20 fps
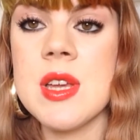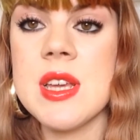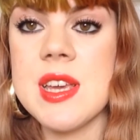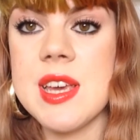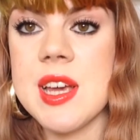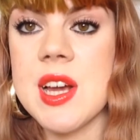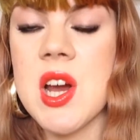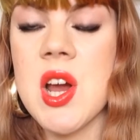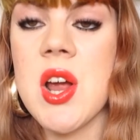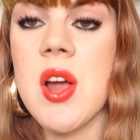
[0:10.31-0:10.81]

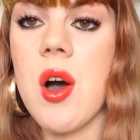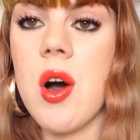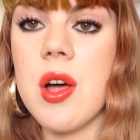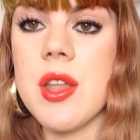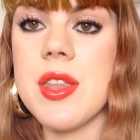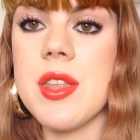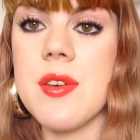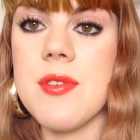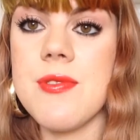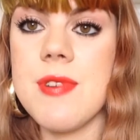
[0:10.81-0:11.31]
year
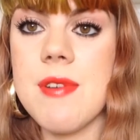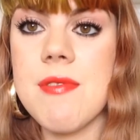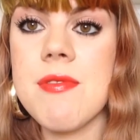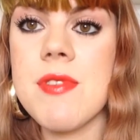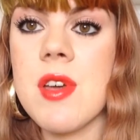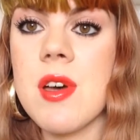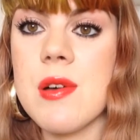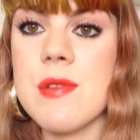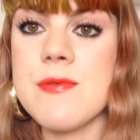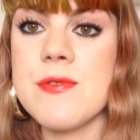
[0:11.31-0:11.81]
on the
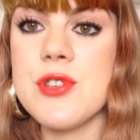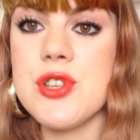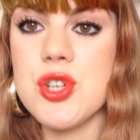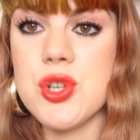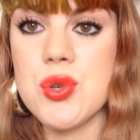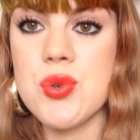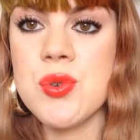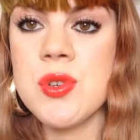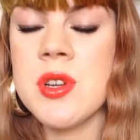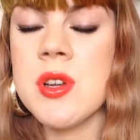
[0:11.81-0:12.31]
5th of
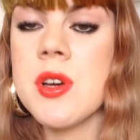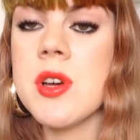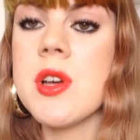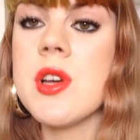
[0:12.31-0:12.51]
June.